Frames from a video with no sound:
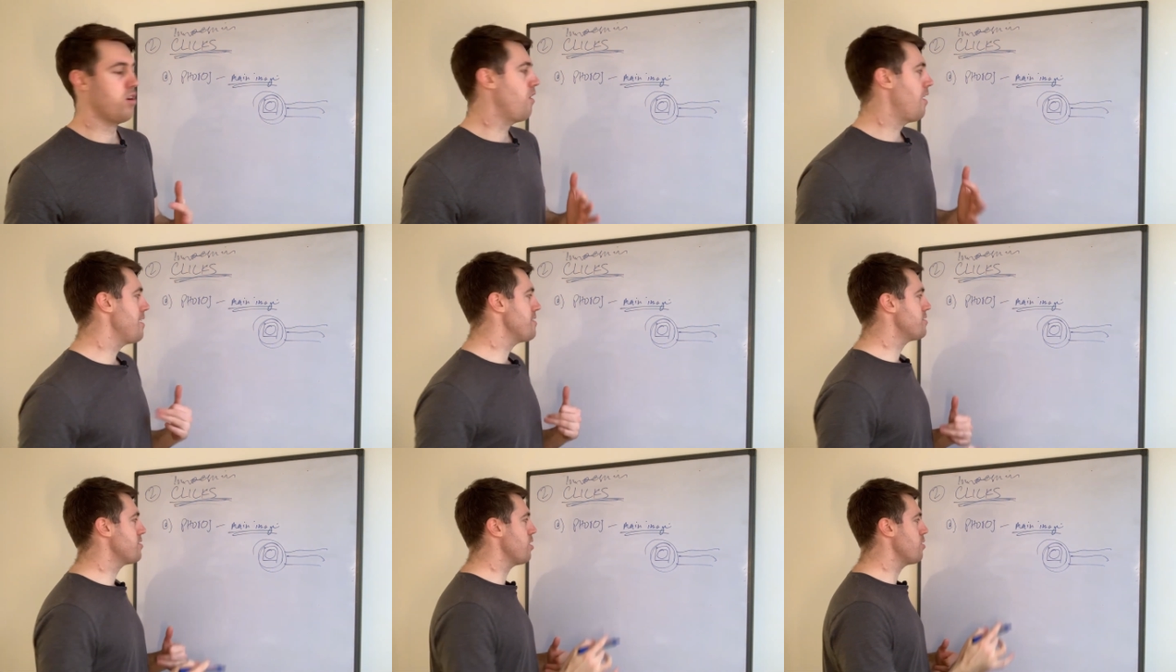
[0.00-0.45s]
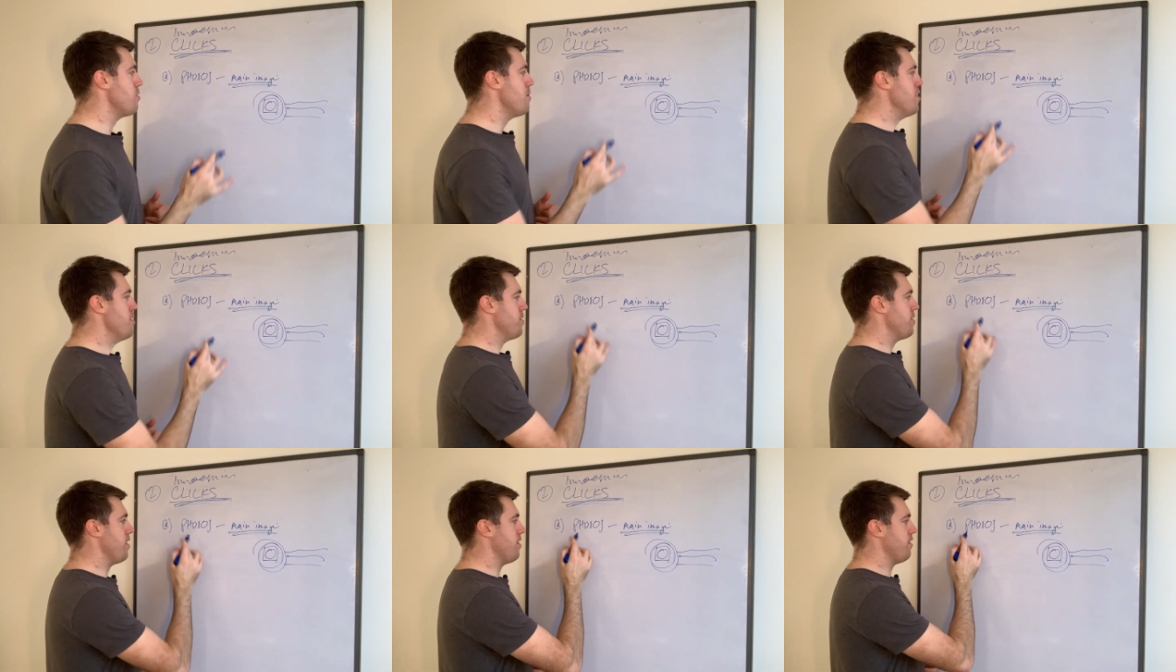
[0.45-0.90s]
All right, so
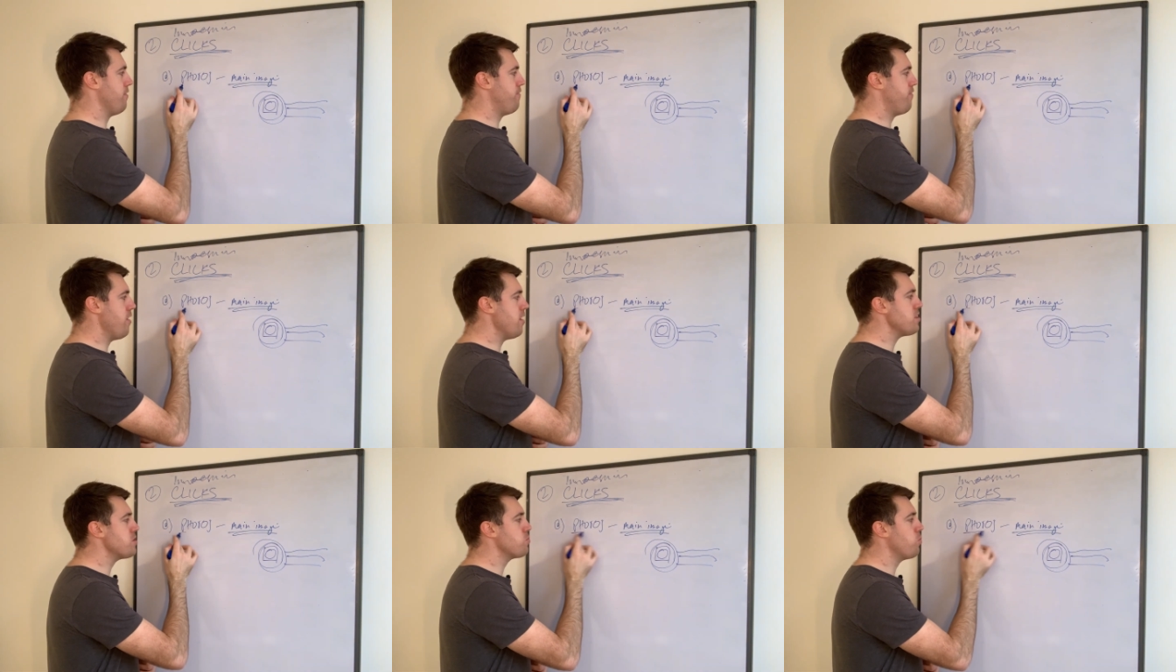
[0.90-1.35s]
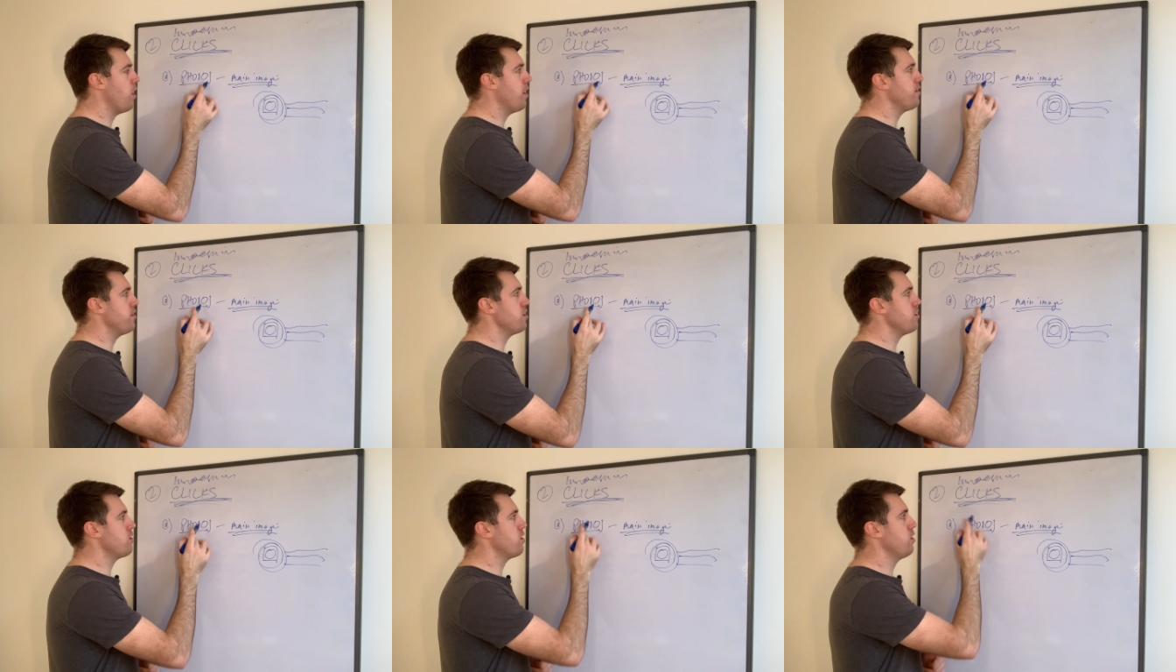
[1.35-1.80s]
the, the first
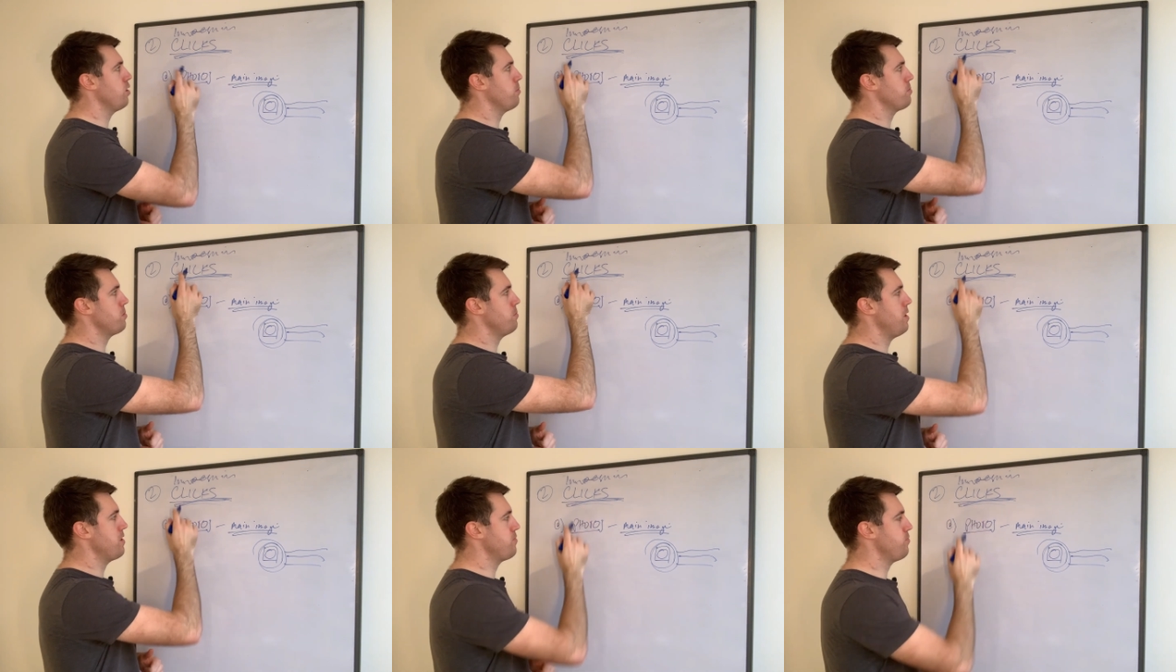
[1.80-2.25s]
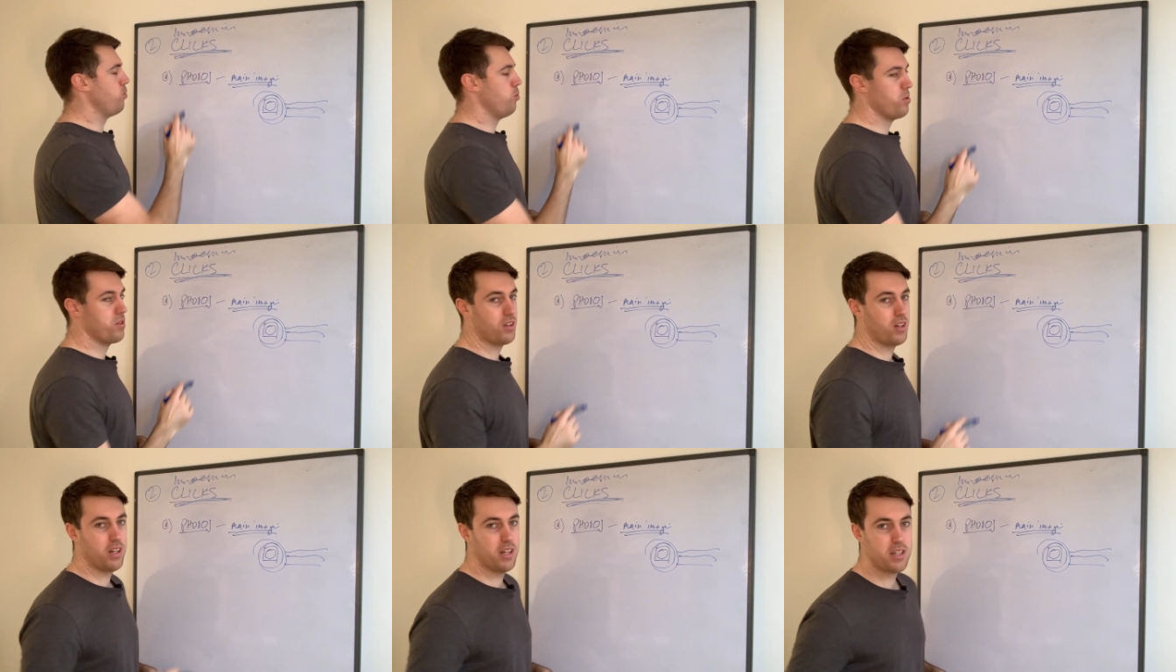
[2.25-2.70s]
one that you can optimize for
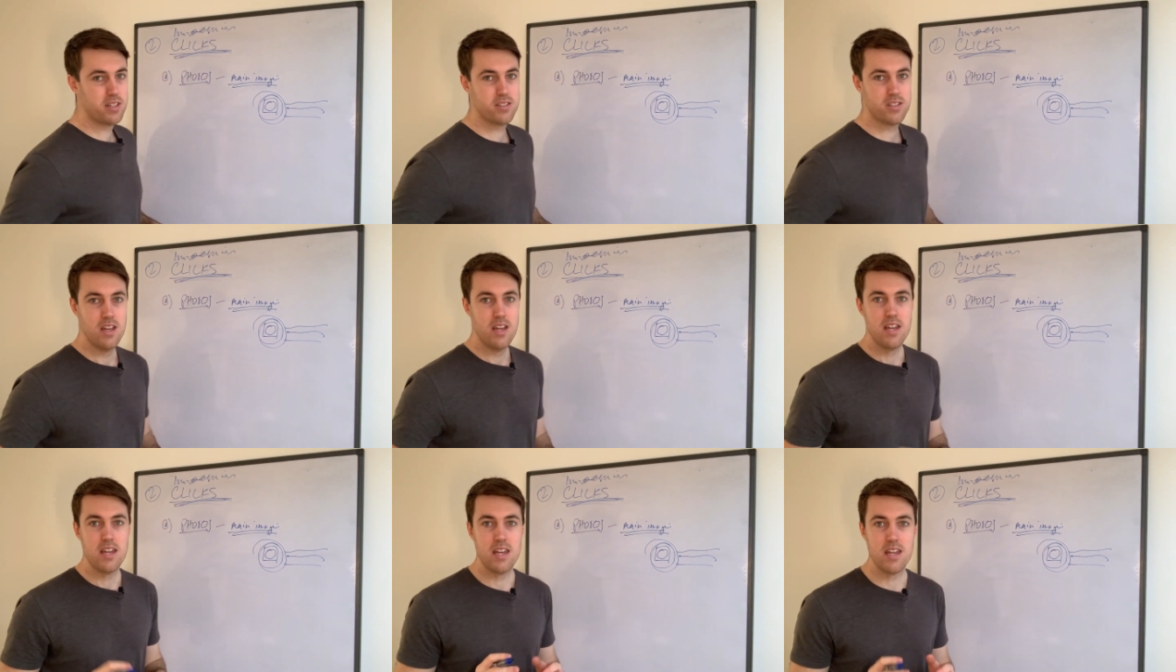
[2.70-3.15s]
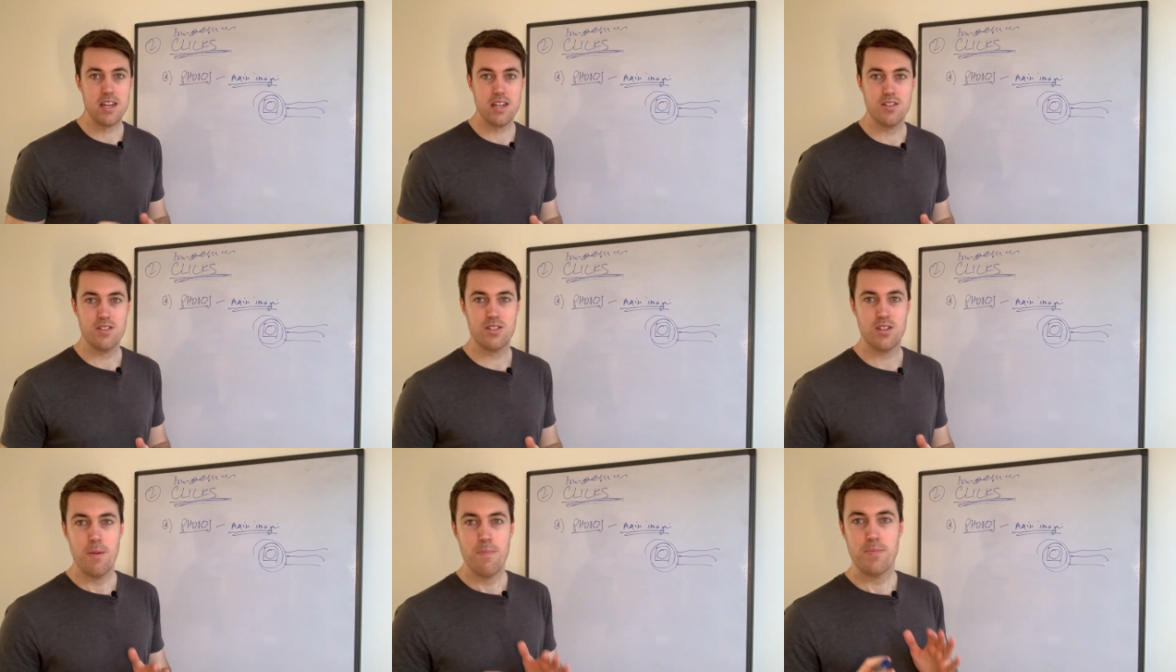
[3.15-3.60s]
with clicks
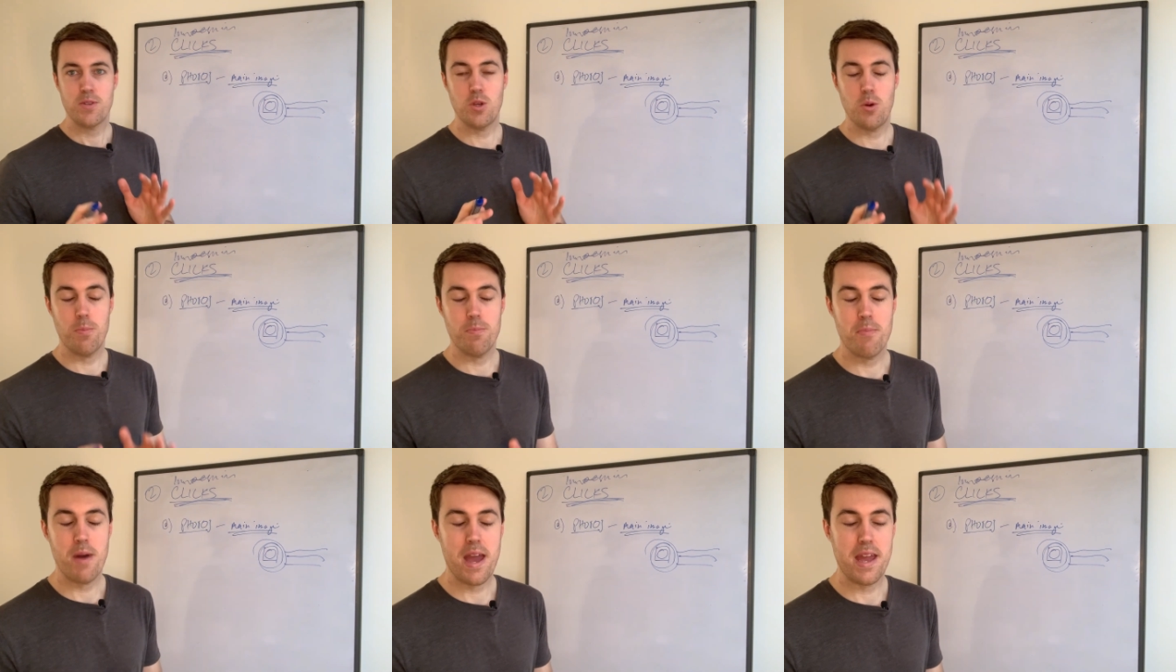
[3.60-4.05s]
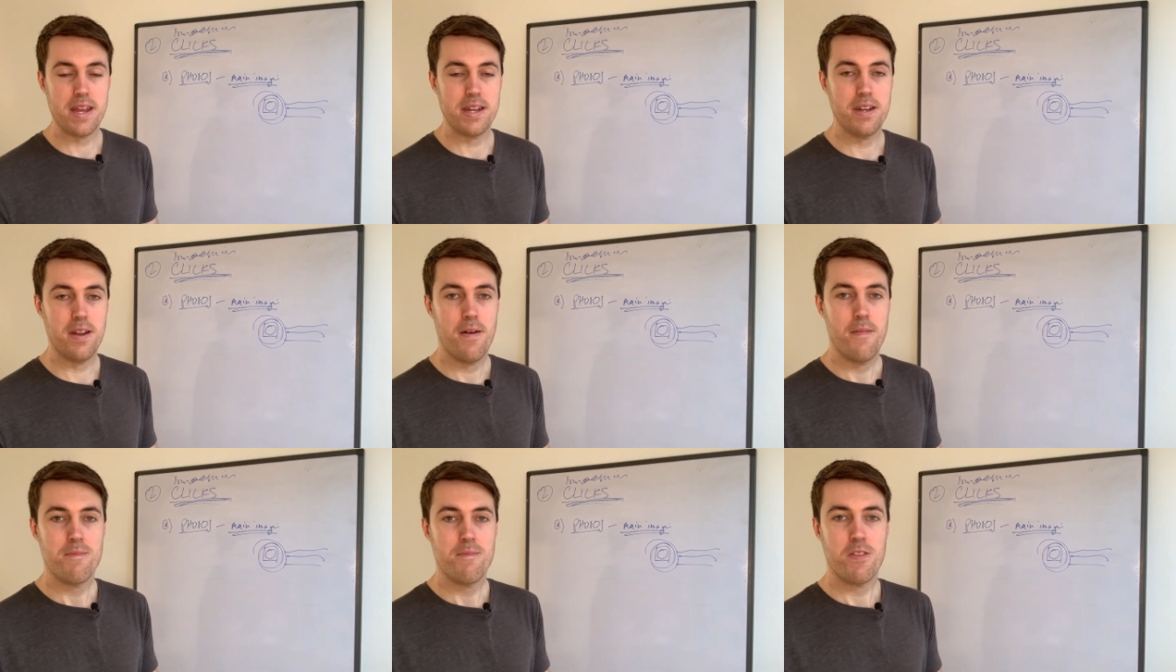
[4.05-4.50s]
is your main